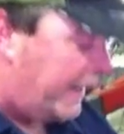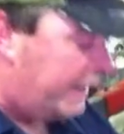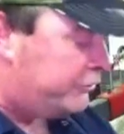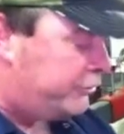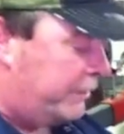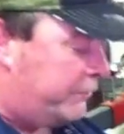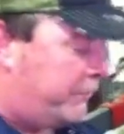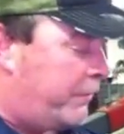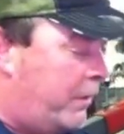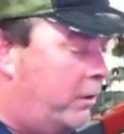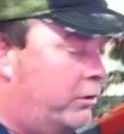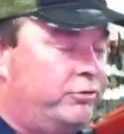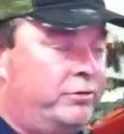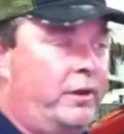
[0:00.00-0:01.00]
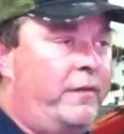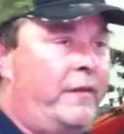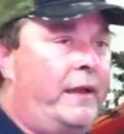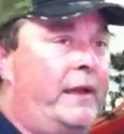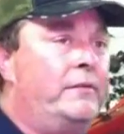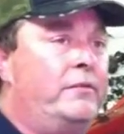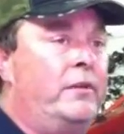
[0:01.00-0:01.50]
hand shift version to
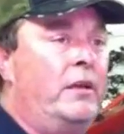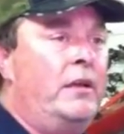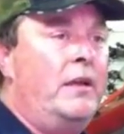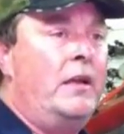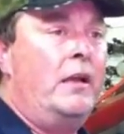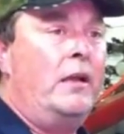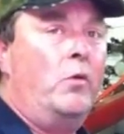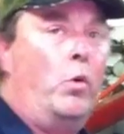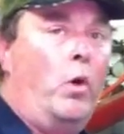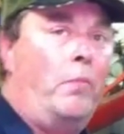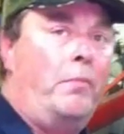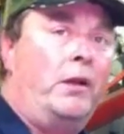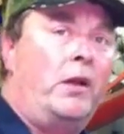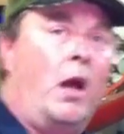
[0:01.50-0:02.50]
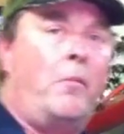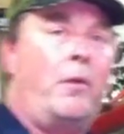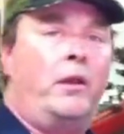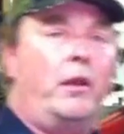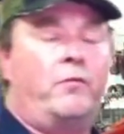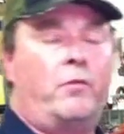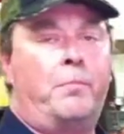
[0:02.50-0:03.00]
this will become
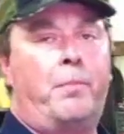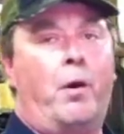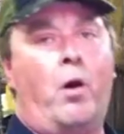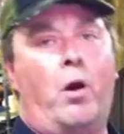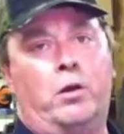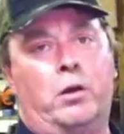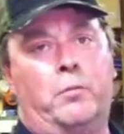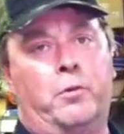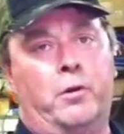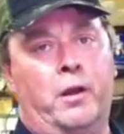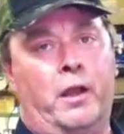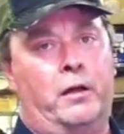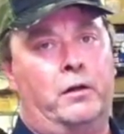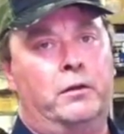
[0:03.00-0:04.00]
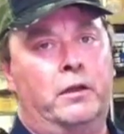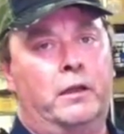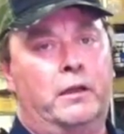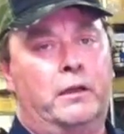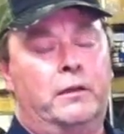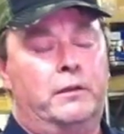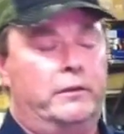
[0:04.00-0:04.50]
a different part number now.
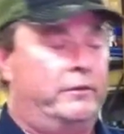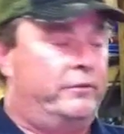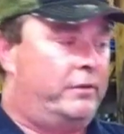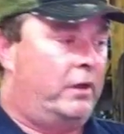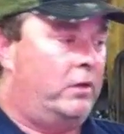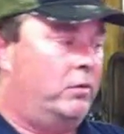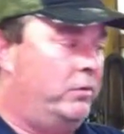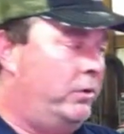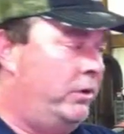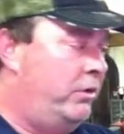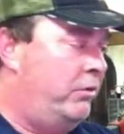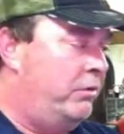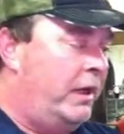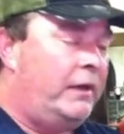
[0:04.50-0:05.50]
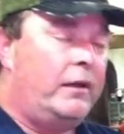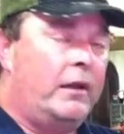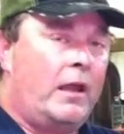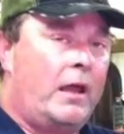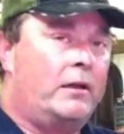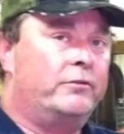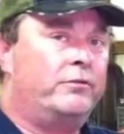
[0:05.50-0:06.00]
So you need to
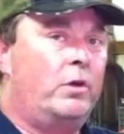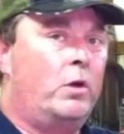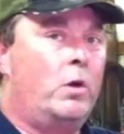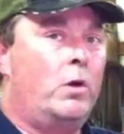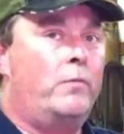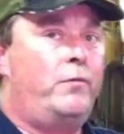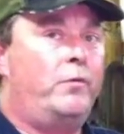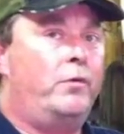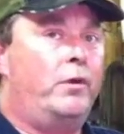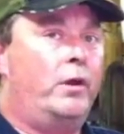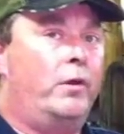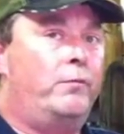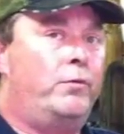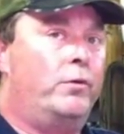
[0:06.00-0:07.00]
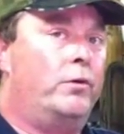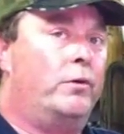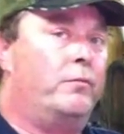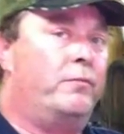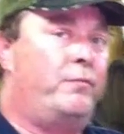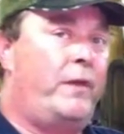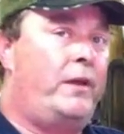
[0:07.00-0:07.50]
let us know if your
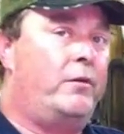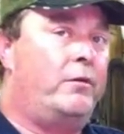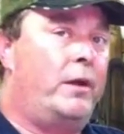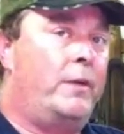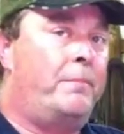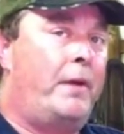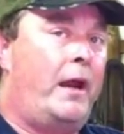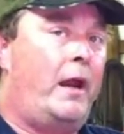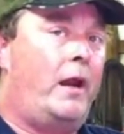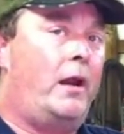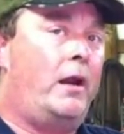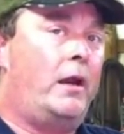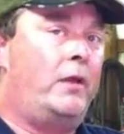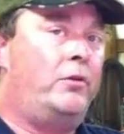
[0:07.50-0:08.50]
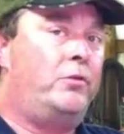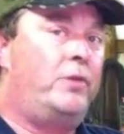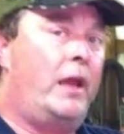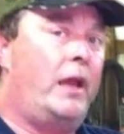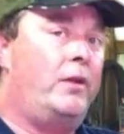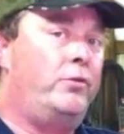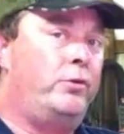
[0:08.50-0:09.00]
feet are impaired and you
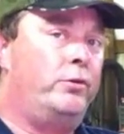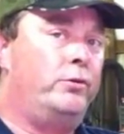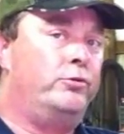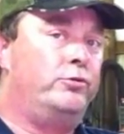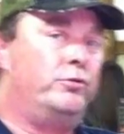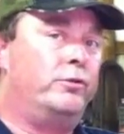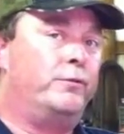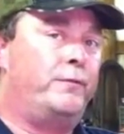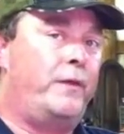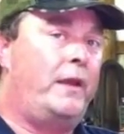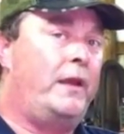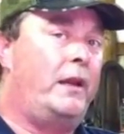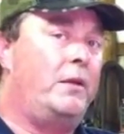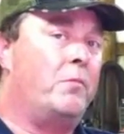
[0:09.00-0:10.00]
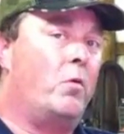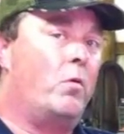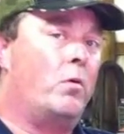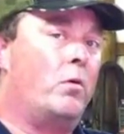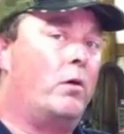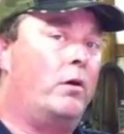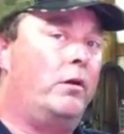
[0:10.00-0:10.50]
can't use your feet
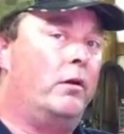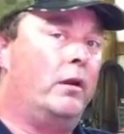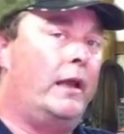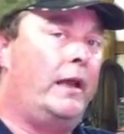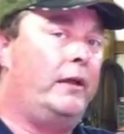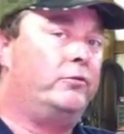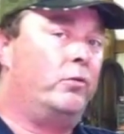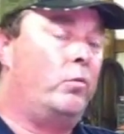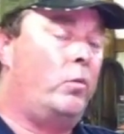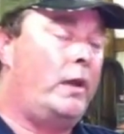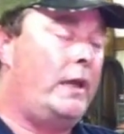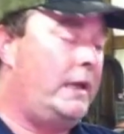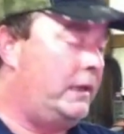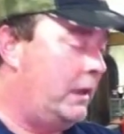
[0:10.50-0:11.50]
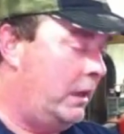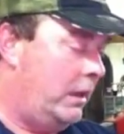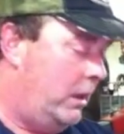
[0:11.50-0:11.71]
anymore or your legs are weak,